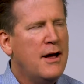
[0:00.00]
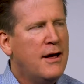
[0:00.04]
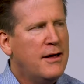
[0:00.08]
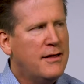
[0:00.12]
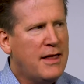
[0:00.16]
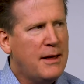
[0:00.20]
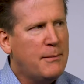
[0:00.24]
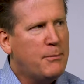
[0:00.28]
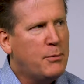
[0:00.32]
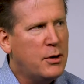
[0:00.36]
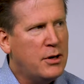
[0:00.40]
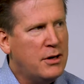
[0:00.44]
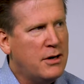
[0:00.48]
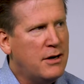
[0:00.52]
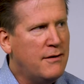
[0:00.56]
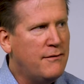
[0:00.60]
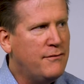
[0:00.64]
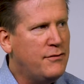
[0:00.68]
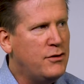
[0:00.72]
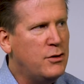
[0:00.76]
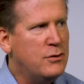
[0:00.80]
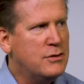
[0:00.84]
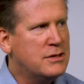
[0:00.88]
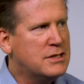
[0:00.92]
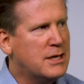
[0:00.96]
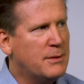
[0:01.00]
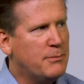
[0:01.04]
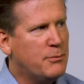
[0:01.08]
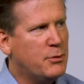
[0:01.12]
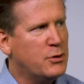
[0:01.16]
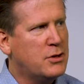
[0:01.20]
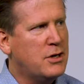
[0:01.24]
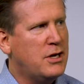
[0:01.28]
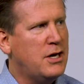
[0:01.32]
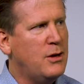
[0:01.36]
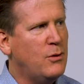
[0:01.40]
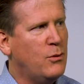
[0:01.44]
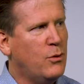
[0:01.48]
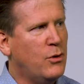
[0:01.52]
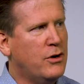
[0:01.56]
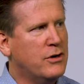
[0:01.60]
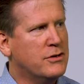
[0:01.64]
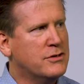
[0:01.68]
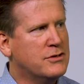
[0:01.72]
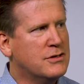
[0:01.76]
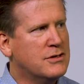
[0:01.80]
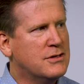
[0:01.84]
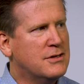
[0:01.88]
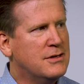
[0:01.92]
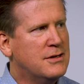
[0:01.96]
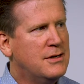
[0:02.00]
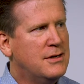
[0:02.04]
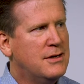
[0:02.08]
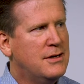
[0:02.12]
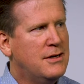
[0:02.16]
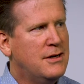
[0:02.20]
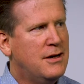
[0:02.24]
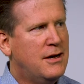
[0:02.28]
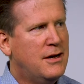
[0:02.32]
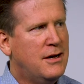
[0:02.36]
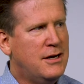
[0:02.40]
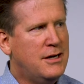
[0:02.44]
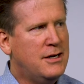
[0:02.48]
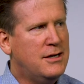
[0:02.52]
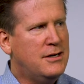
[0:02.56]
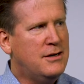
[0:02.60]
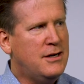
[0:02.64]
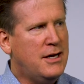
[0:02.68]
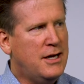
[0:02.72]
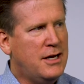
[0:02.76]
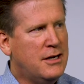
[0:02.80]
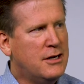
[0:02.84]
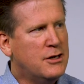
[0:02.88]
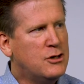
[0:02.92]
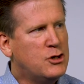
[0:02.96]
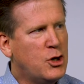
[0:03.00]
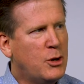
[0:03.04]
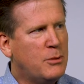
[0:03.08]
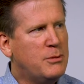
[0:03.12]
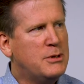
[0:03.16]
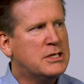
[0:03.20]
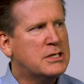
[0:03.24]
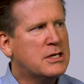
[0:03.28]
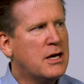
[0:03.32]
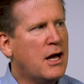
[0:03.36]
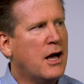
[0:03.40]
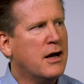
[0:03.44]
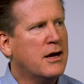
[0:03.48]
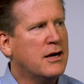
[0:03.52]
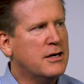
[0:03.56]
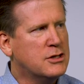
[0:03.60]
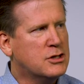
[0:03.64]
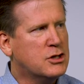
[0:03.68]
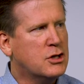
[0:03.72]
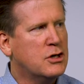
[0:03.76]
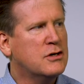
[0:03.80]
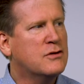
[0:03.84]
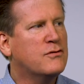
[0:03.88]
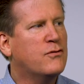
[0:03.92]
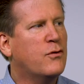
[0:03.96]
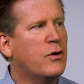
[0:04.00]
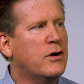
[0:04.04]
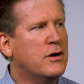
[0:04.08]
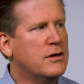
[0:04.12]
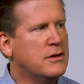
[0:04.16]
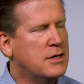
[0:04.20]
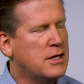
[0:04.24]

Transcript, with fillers: They put in a few simple keywords in Adobe Stock and search for it.